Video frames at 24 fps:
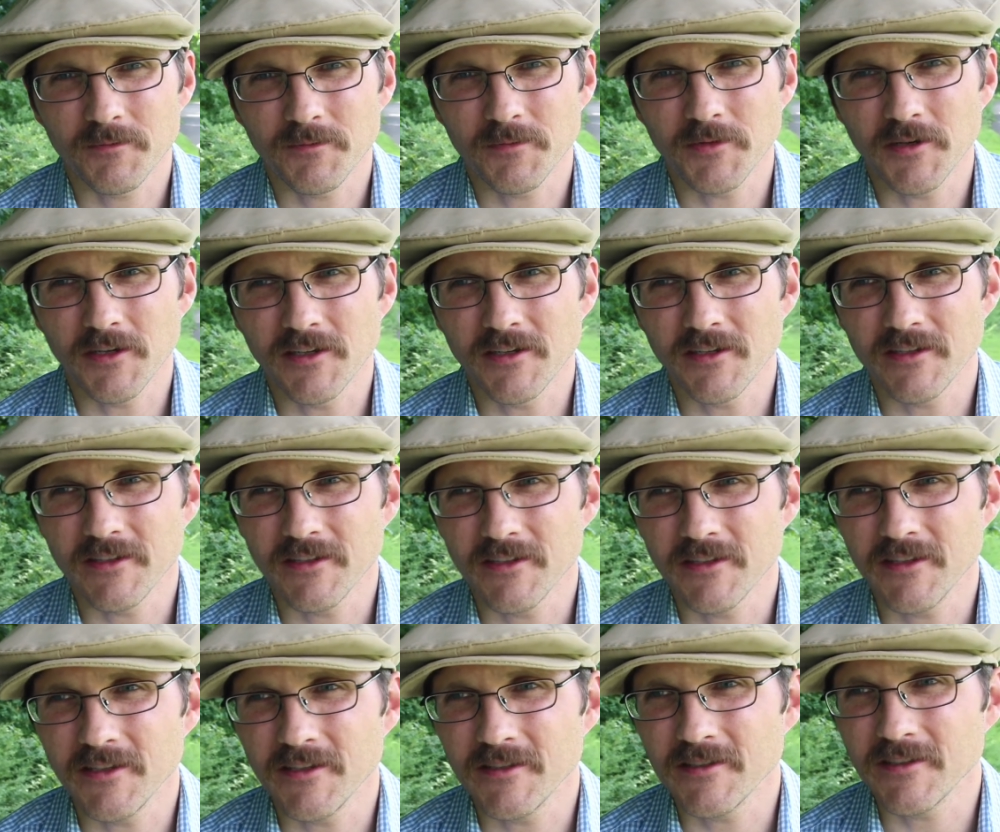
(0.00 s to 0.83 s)
But
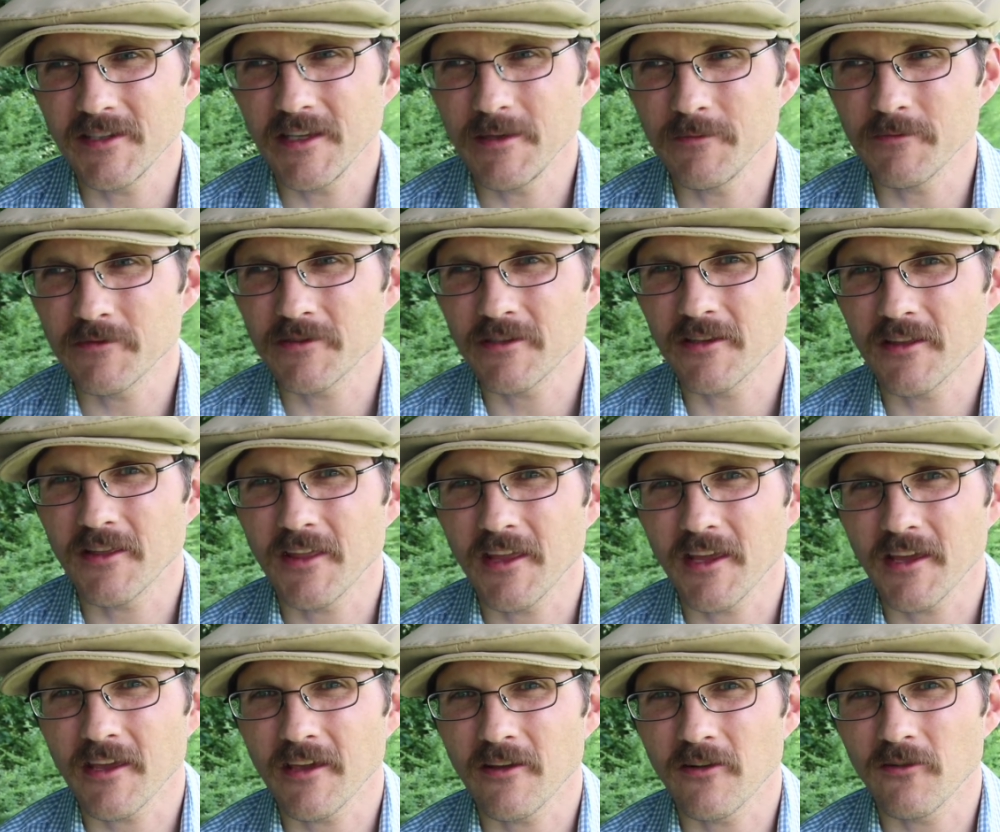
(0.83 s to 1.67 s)
he seems to
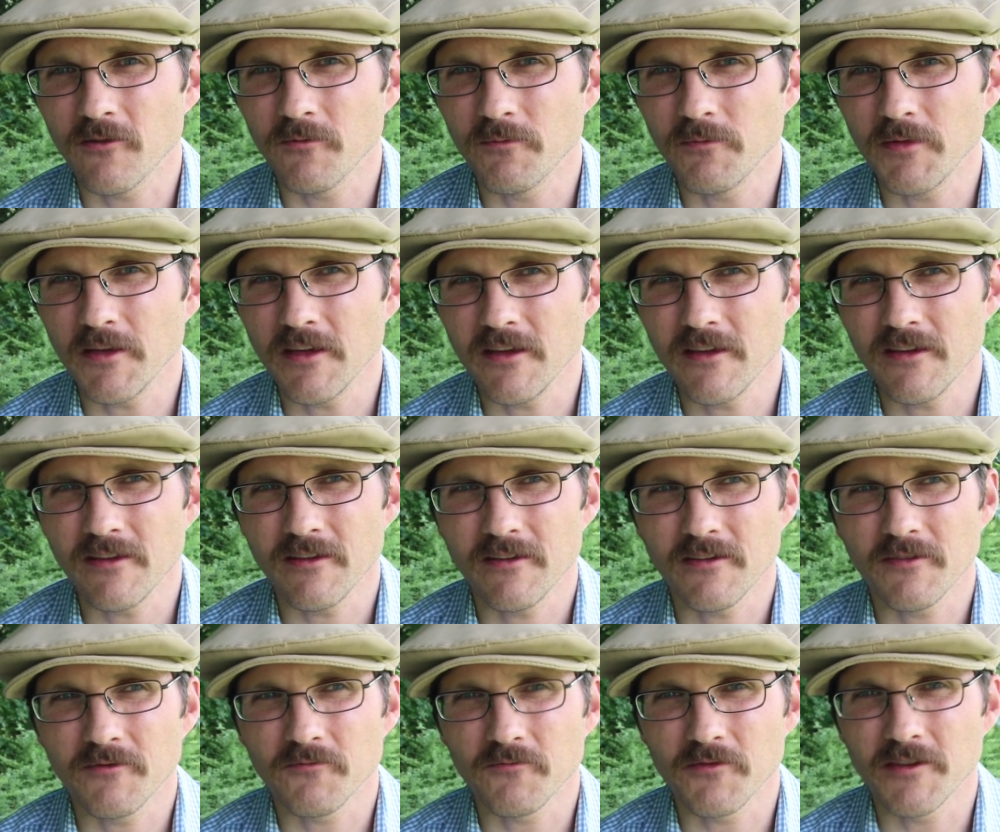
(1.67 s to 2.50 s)
think it'll
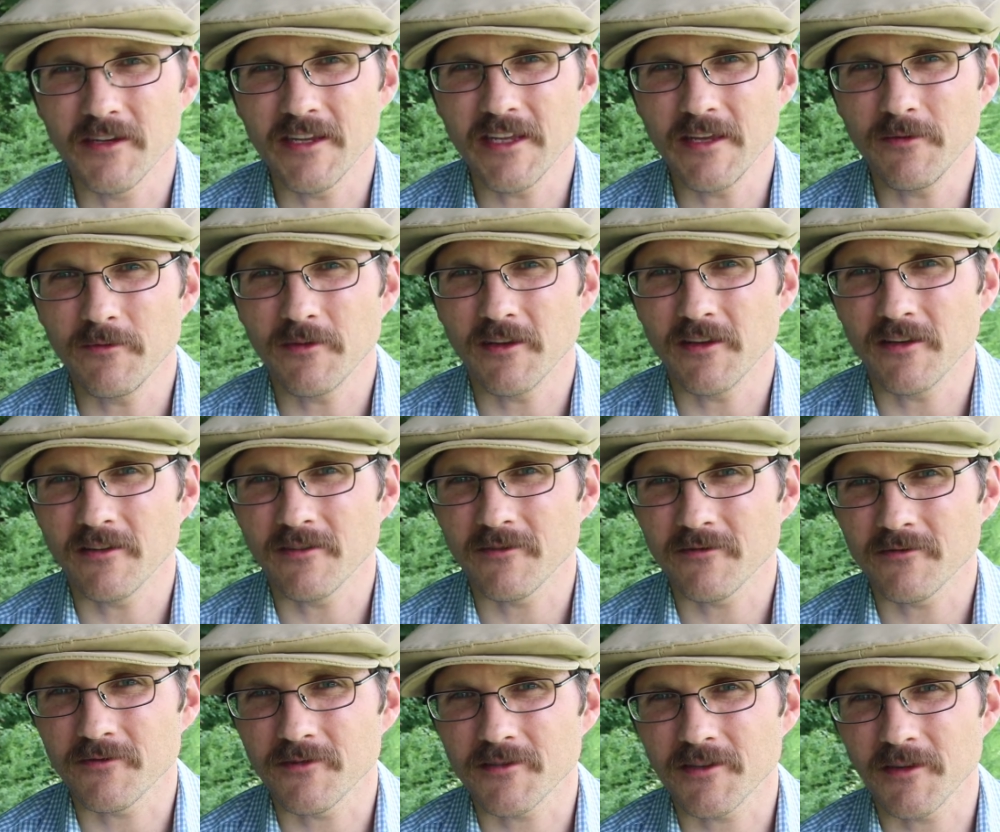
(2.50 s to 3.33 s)
be redeeming
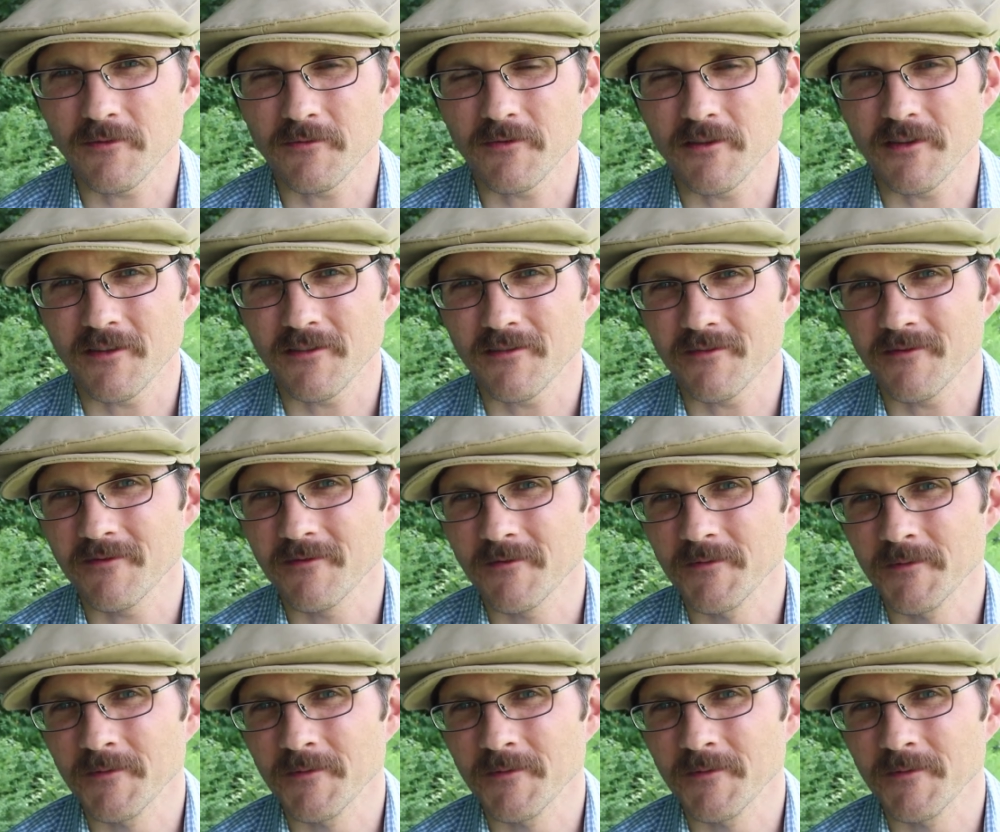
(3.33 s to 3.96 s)
or something.